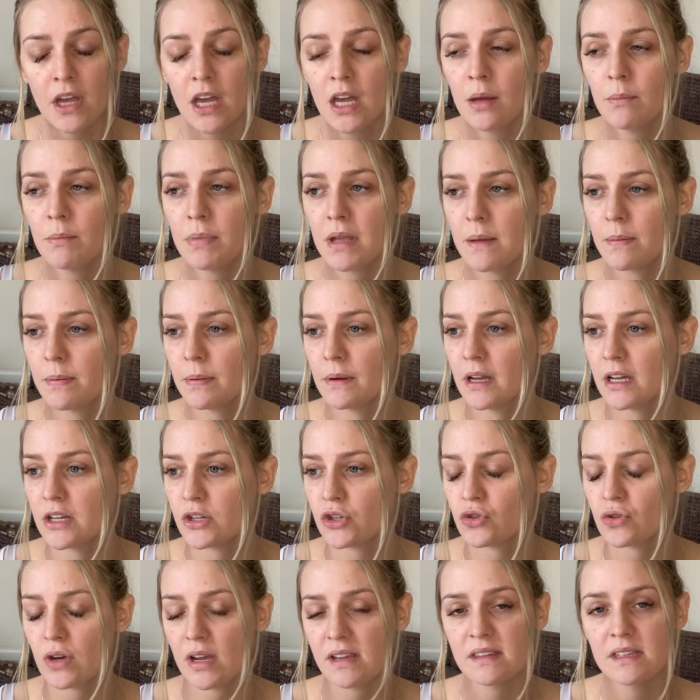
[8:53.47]
people are
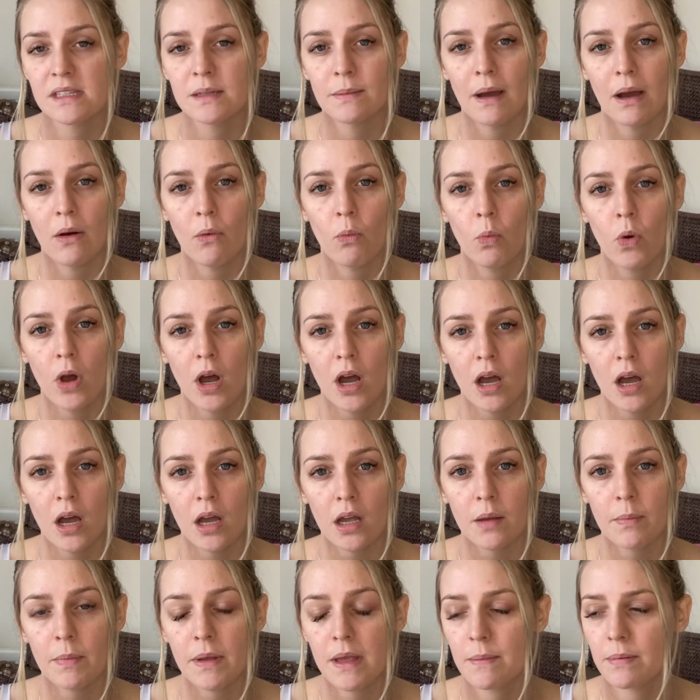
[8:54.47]
stressed about
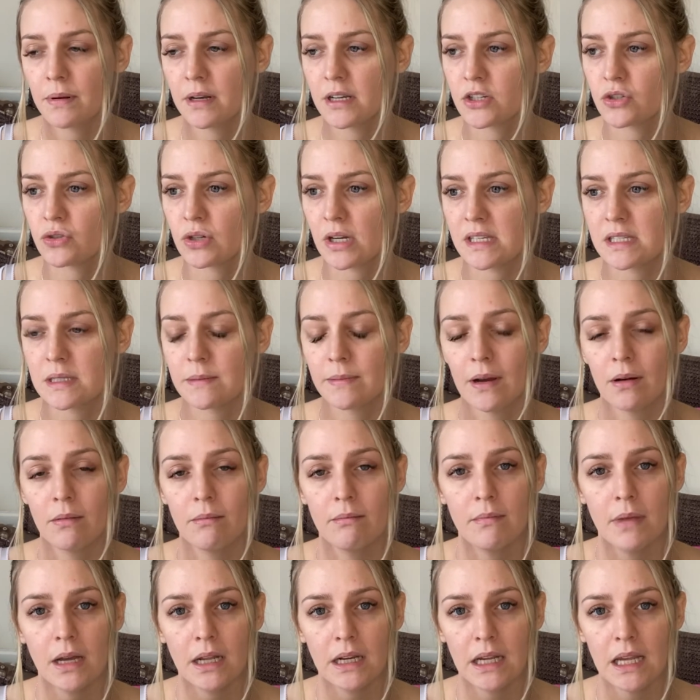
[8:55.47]
work, people are stressed about
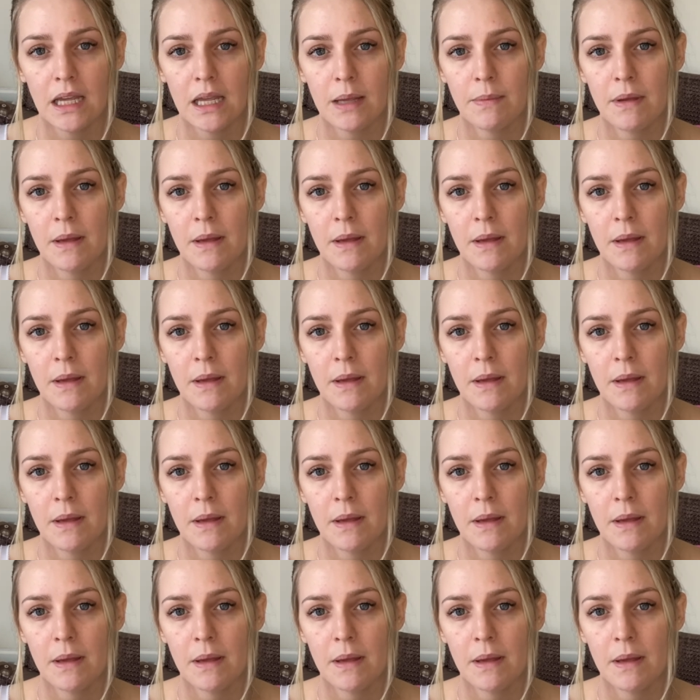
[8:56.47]
money,